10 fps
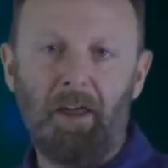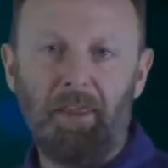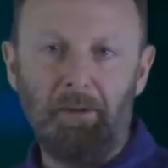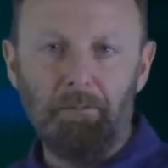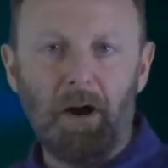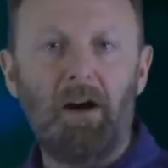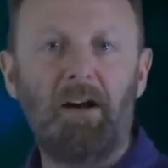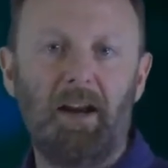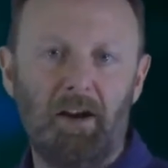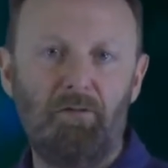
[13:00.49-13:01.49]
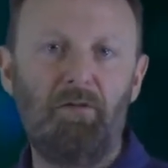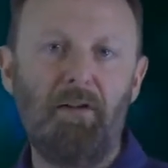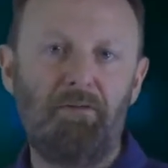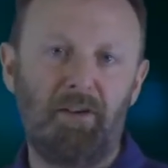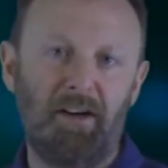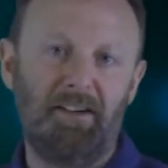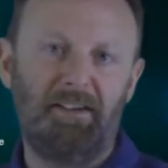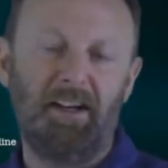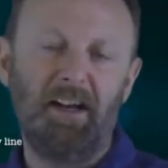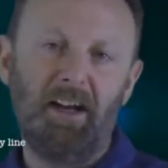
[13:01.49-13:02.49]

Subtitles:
the market referenced